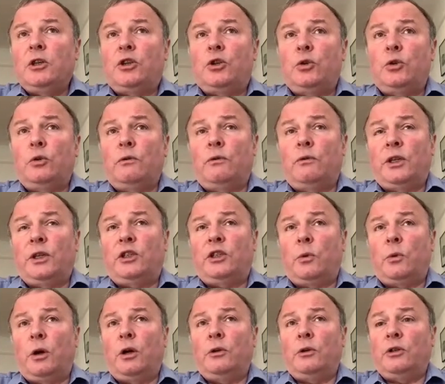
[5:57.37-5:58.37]
2 of
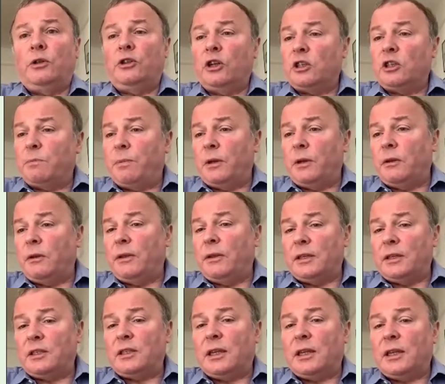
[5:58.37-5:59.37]
which were only just below
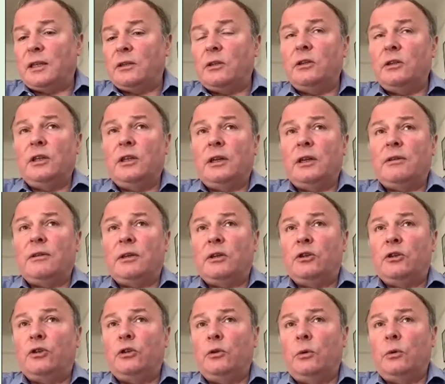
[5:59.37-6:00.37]
that standard, and I
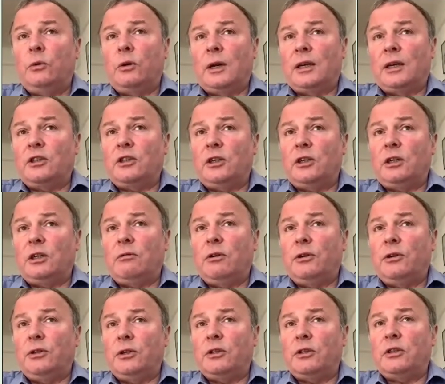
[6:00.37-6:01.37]
think 2 were actually
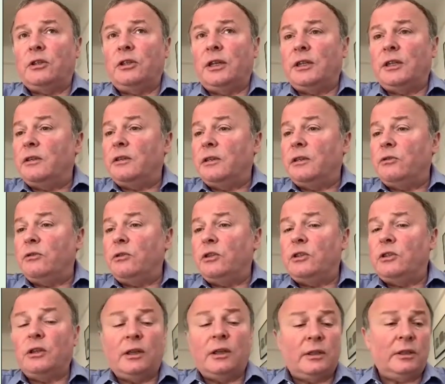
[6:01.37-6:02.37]
erroneous data
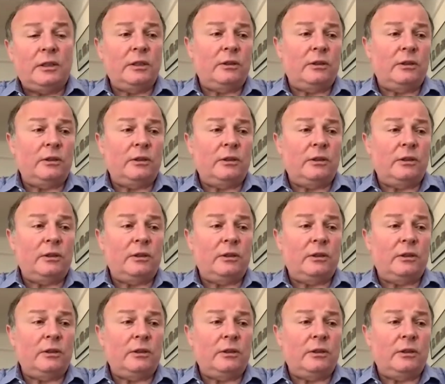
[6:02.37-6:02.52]
entries and